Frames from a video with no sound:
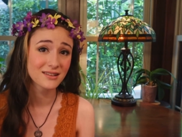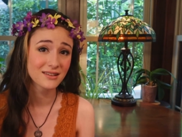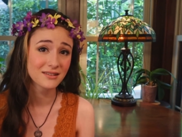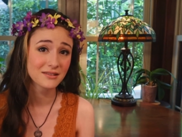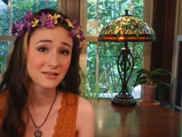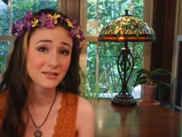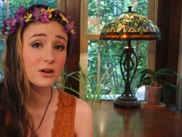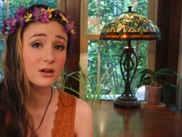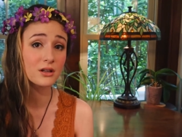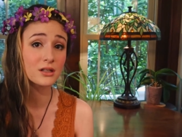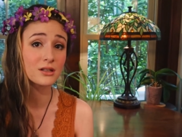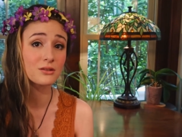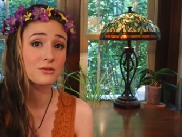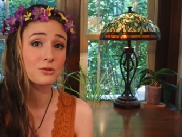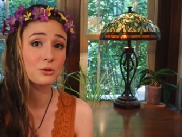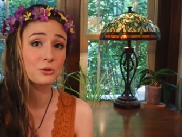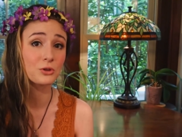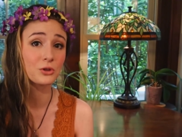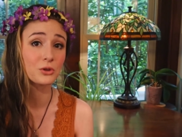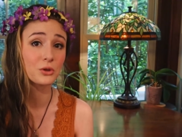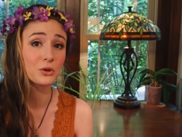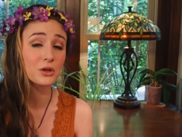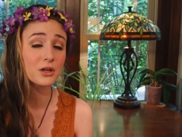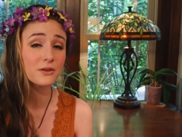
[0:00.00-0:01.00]
I would argue that
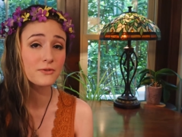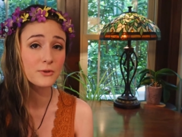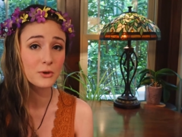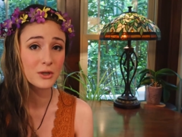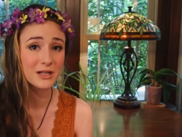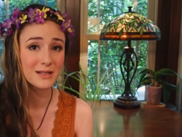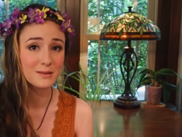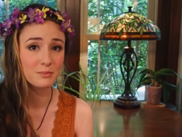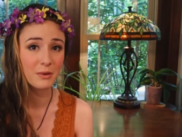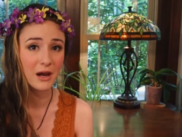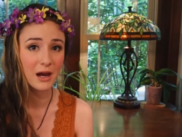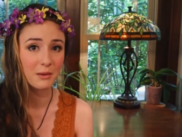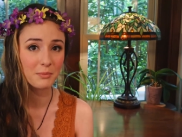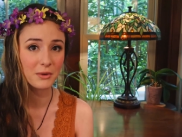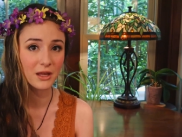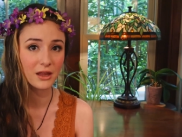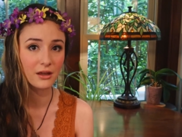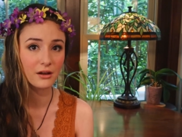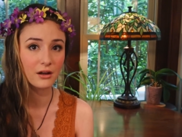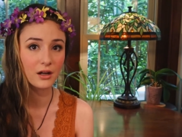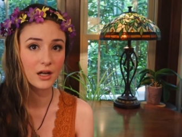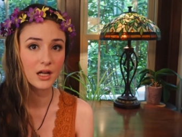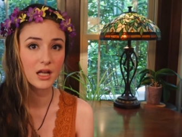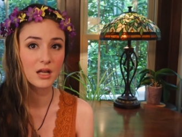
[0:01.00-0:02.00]
The Lord of the Rings'
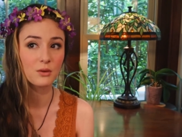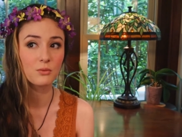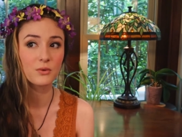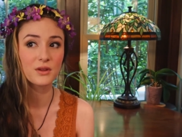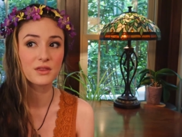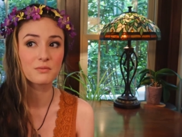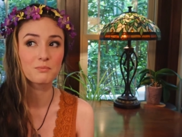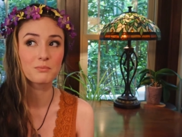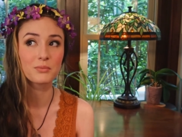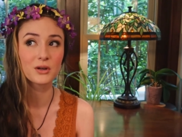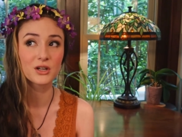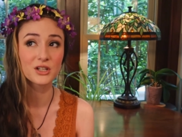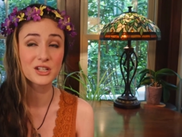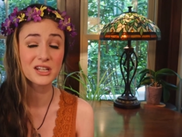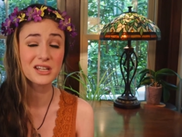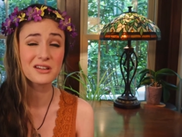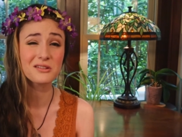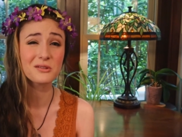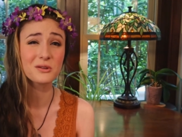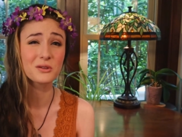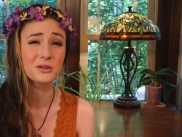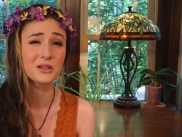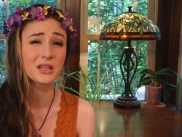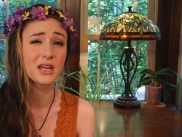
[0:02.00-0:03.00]
popularity with
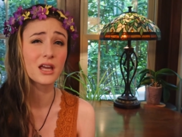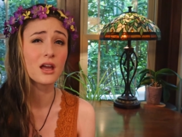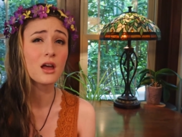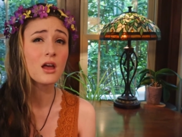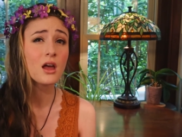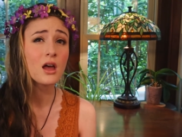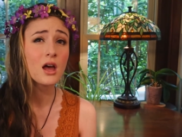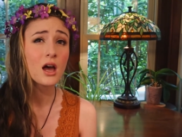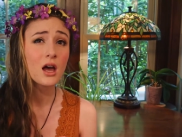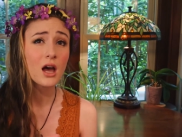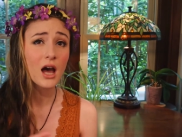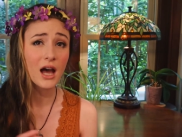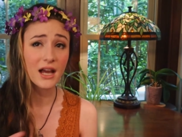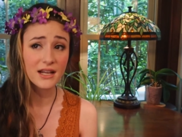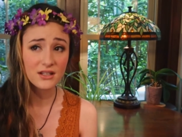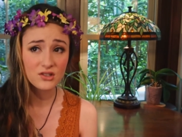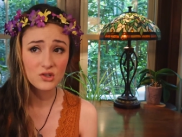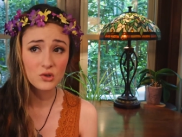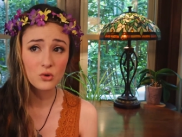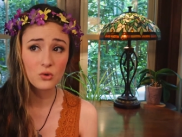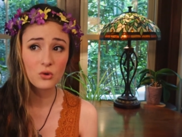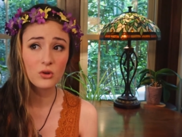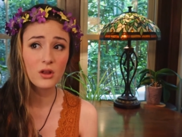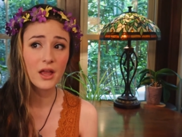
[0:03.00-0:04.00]
particularly high
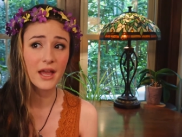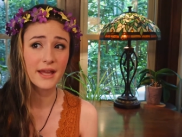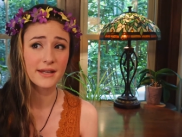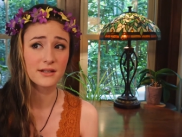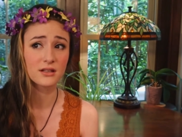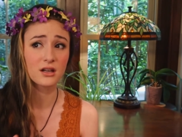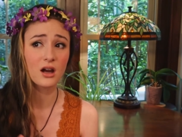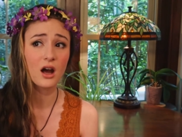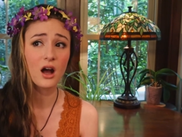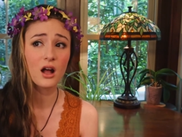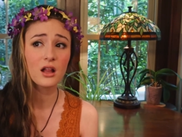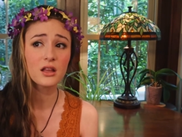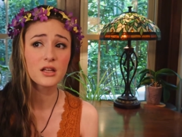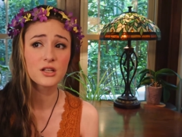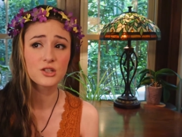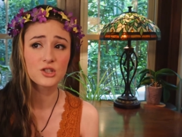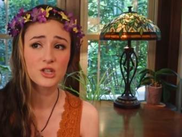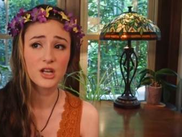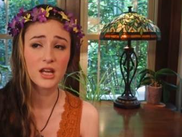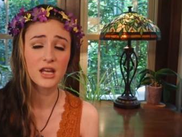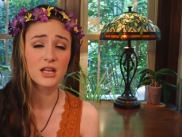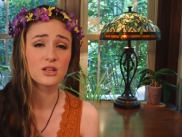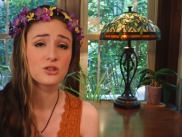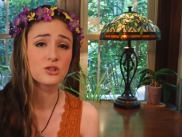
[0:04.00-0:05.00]
school and
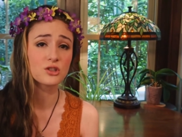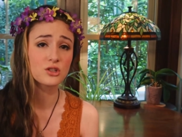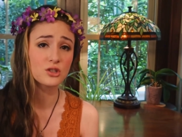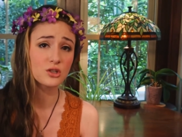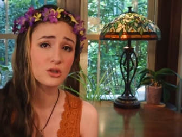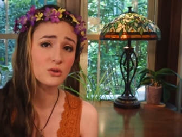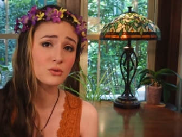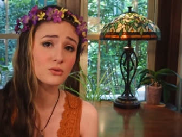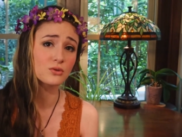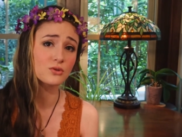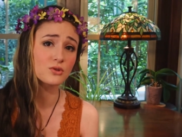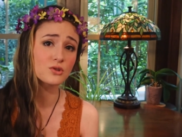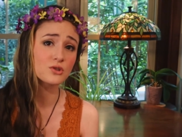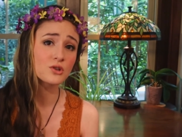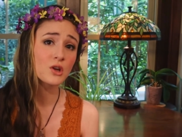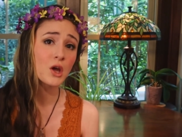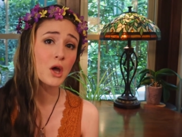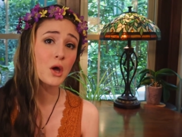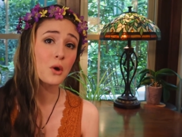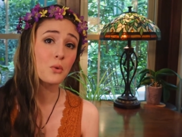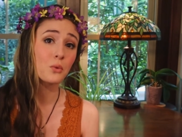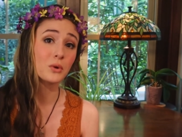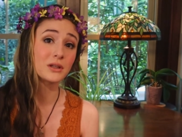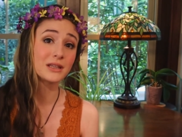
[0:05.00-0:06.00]
college age students
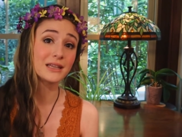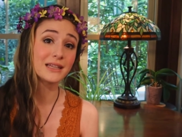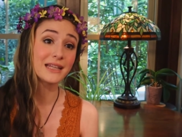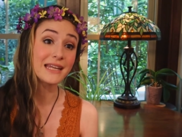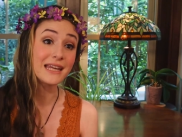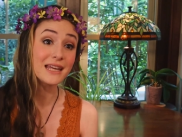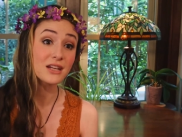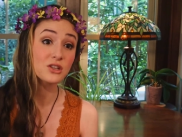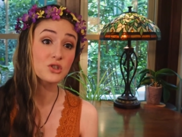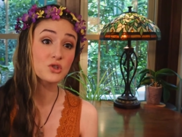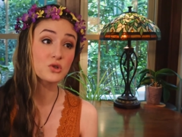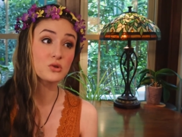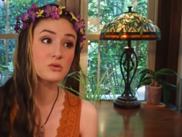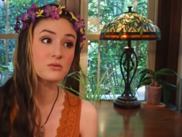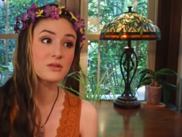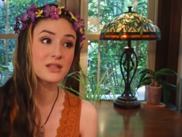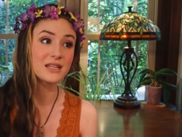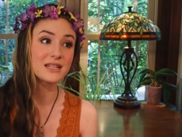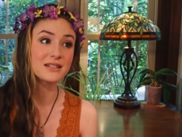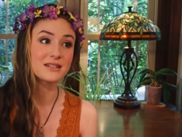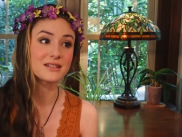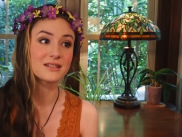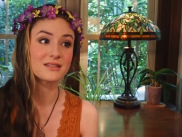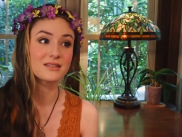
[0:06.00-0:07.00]
would lead to
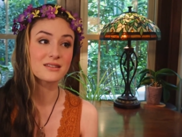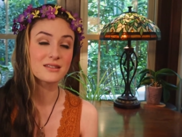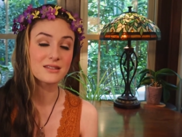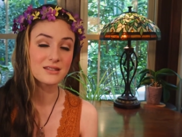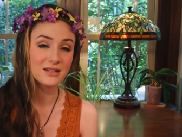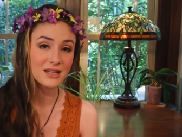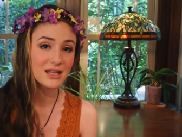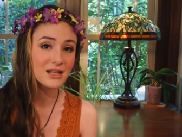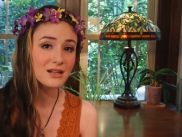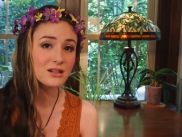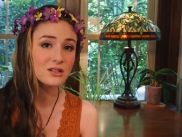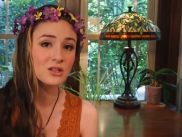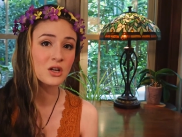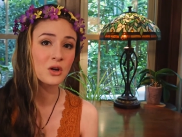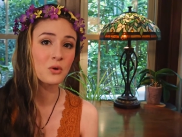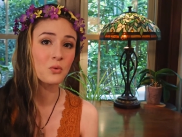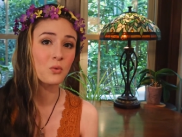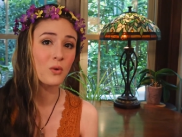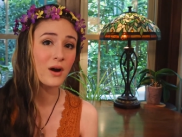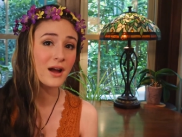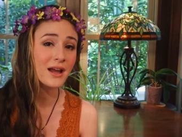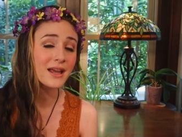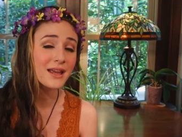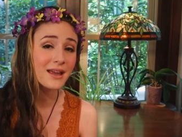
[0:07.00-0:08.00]
the distinct
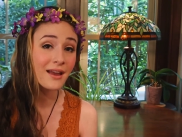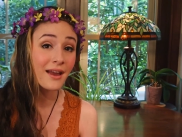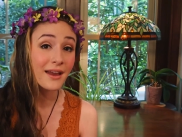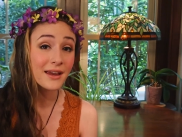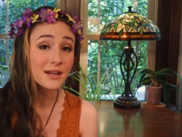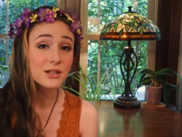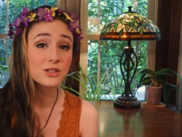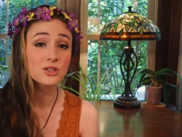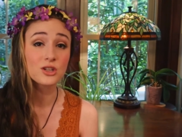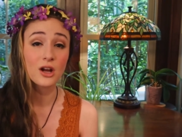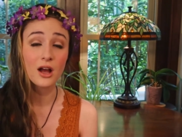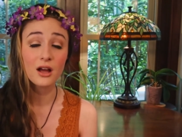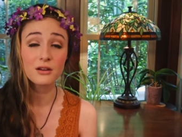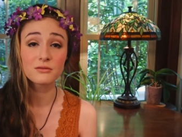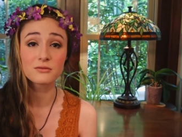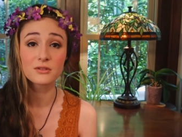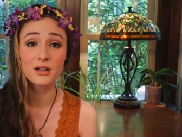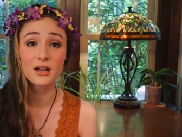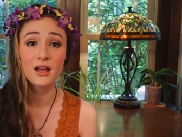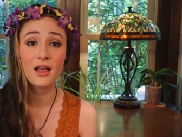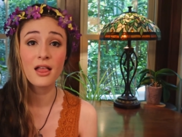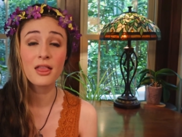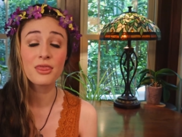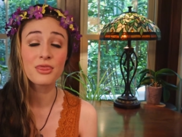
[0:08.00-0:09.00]
Y A
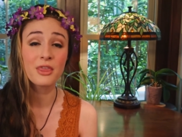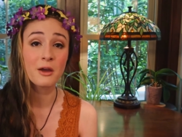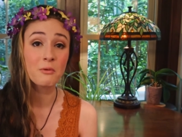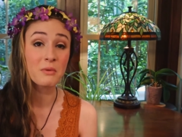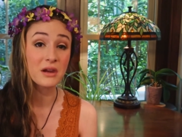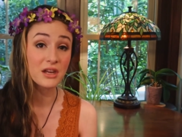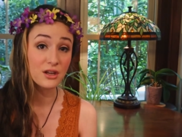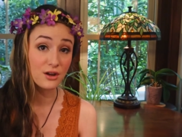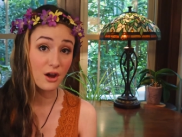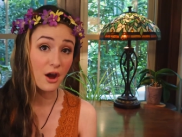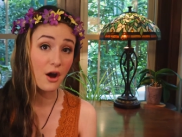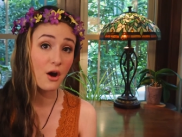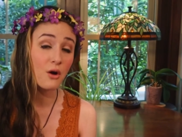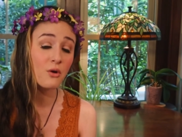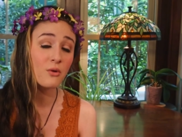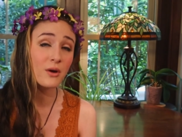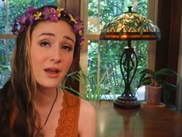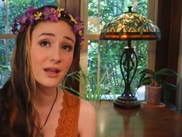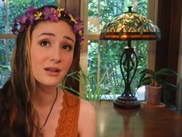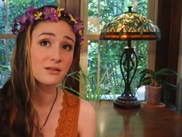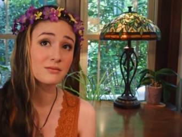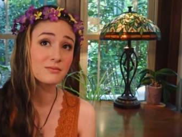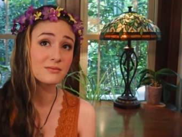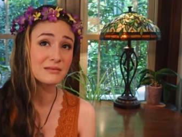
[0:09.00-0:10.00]
genre that we know
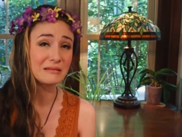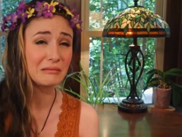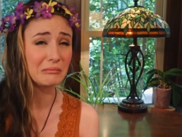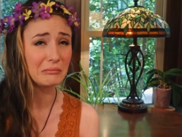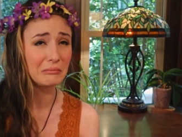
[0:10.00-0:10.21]
and